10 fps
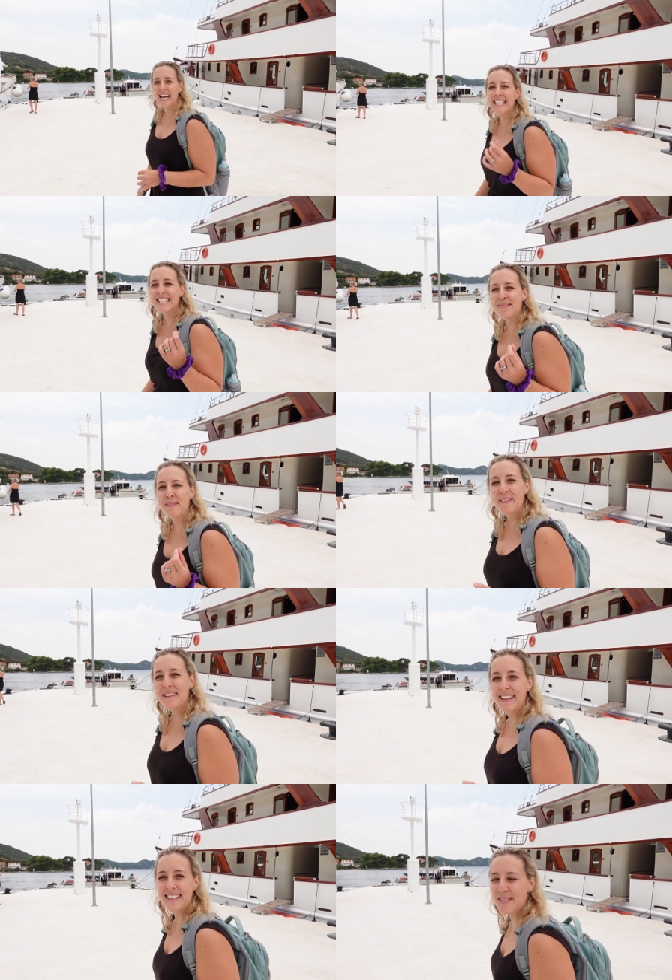I can smell
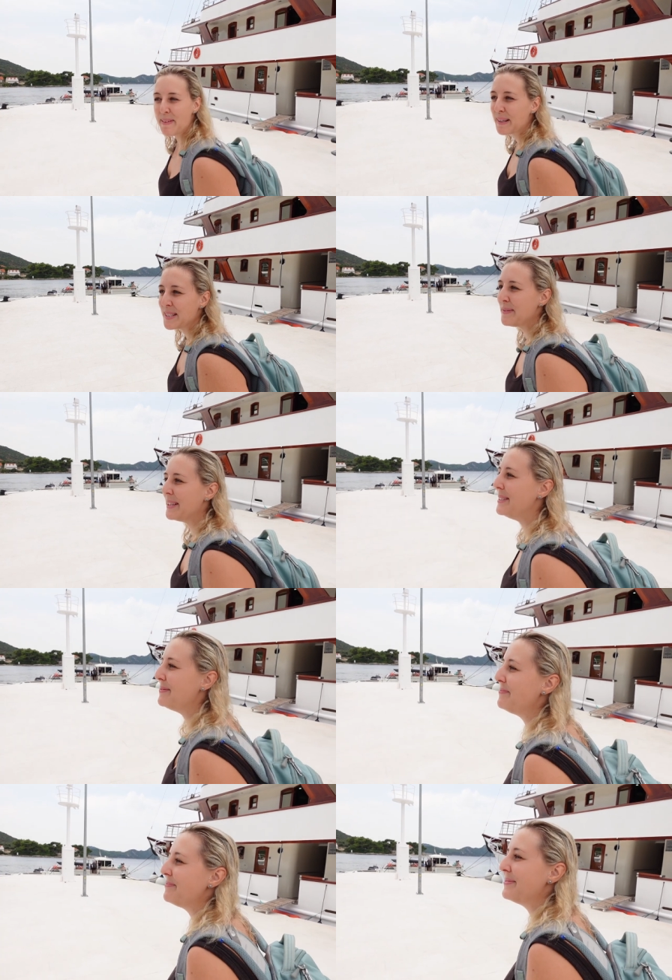the lunch back on the boat,
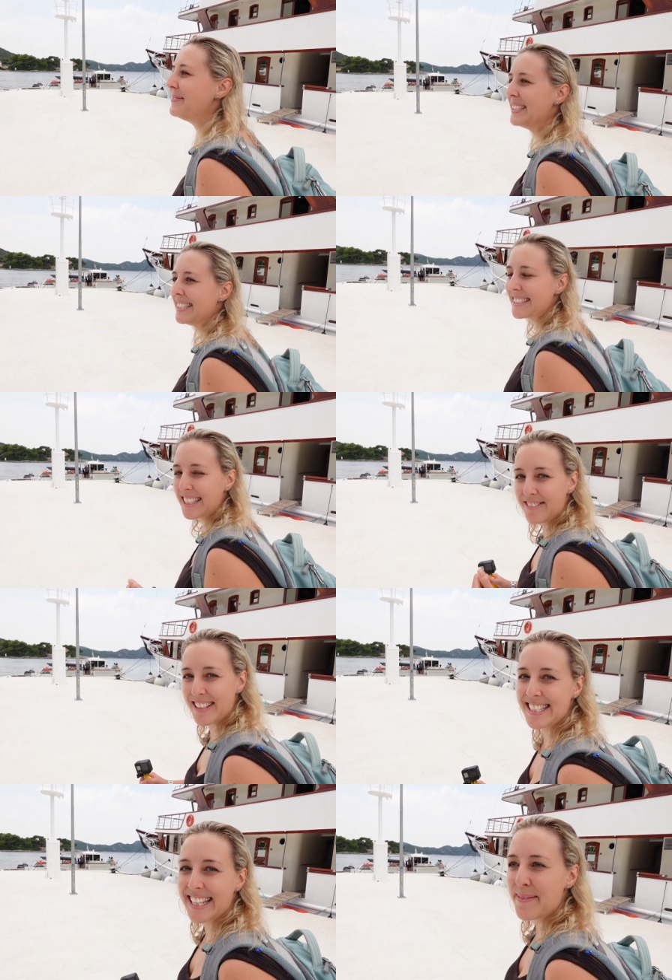which is a good
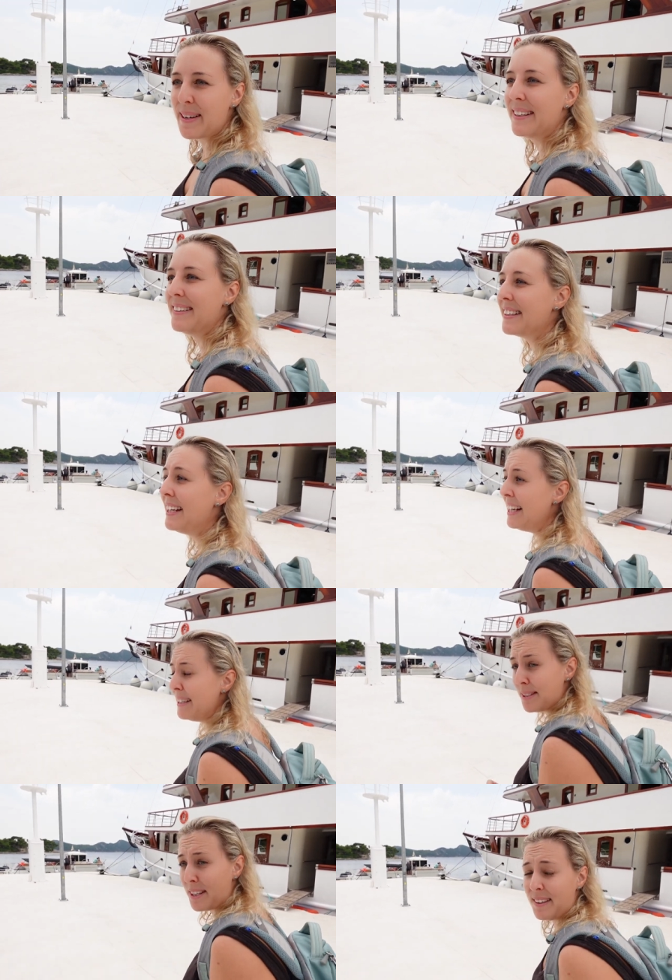reason to get back on.
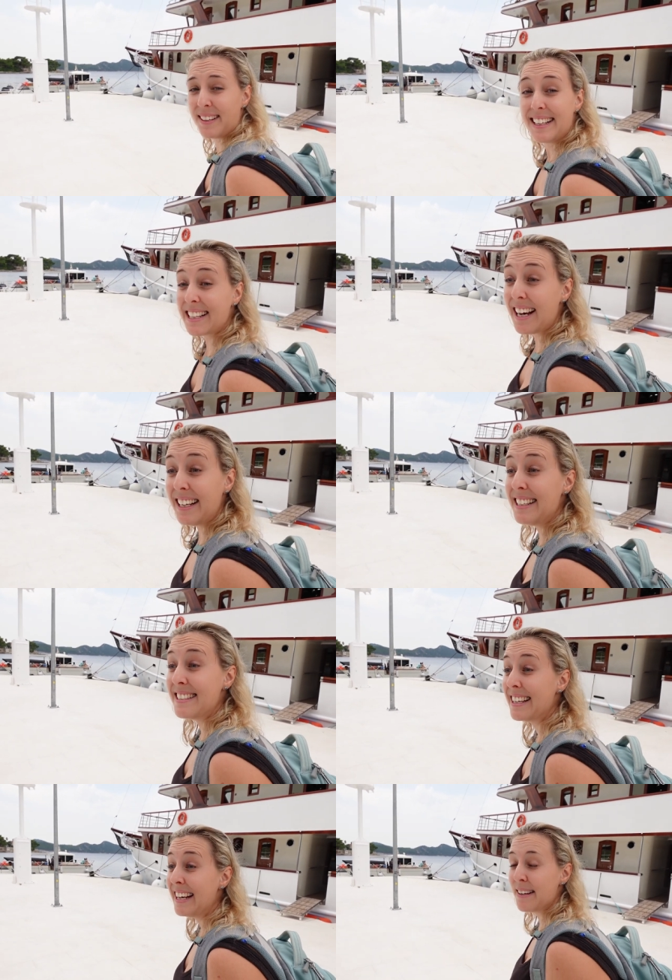There's a cute little
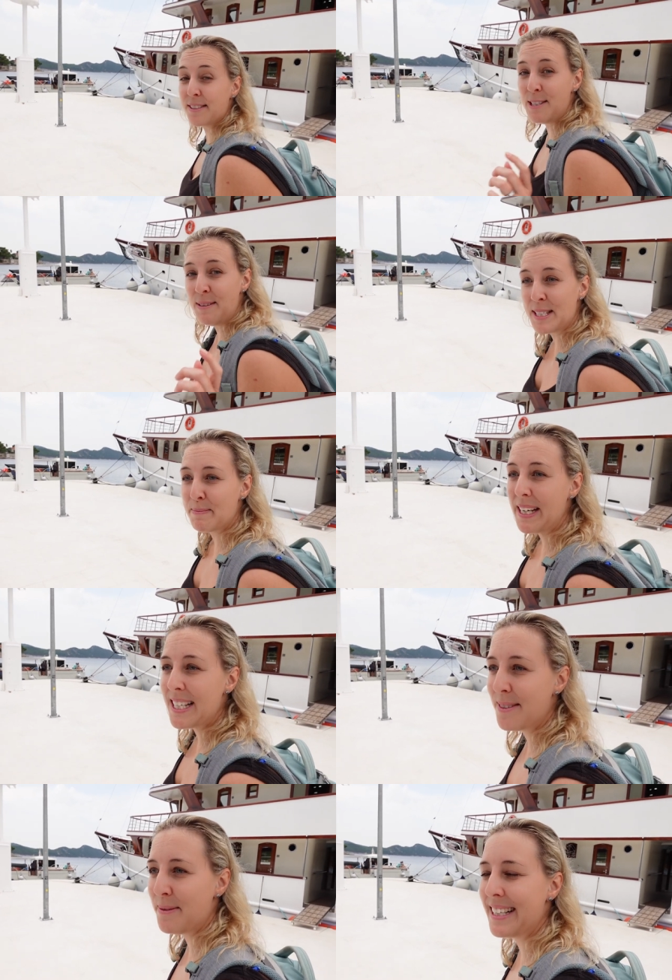island. There's a nudist
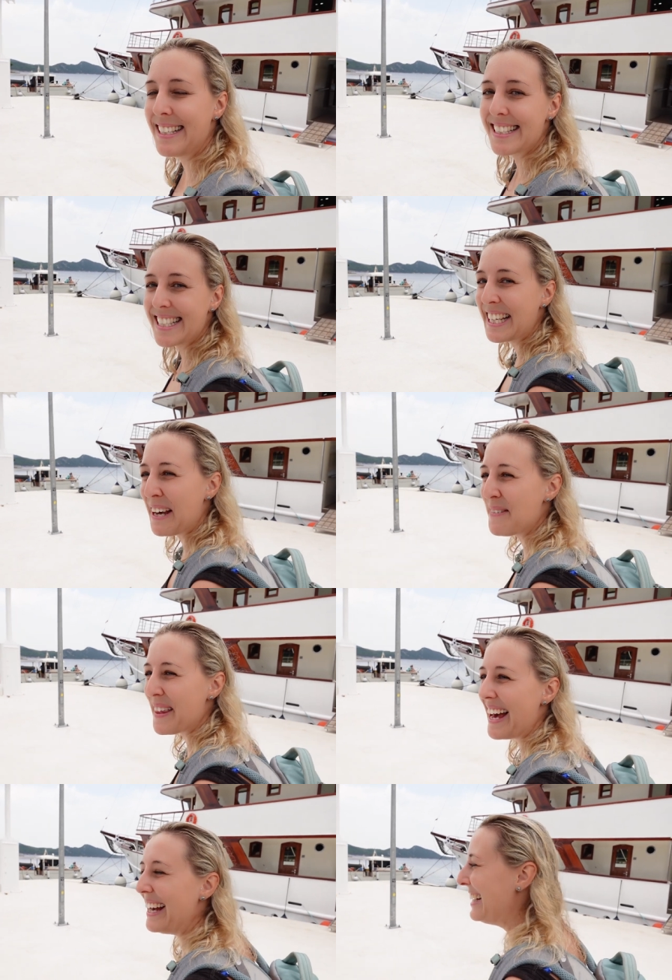beach. We didn't, didn't go over
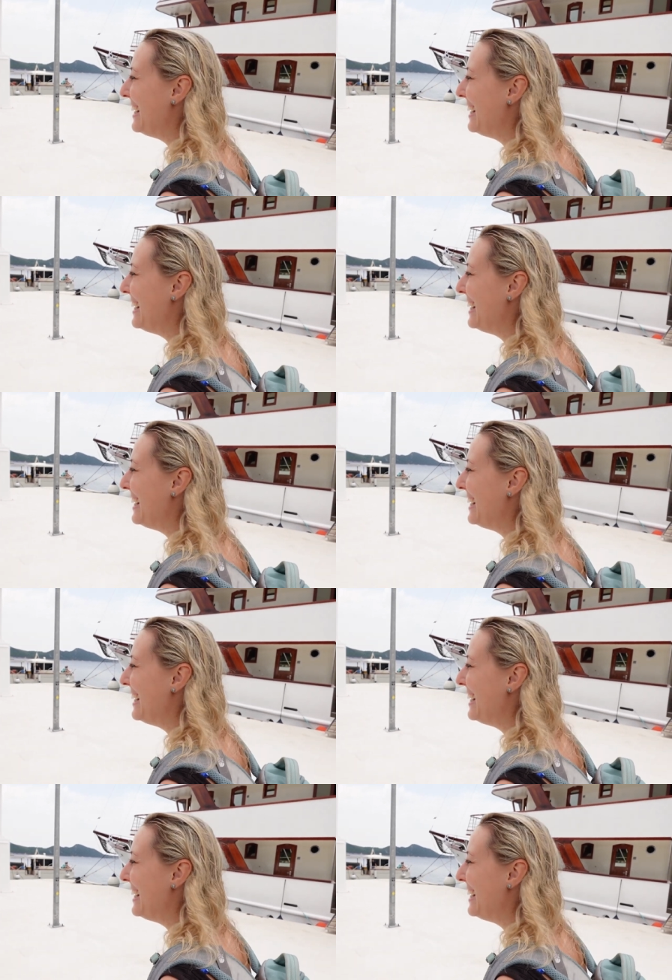there.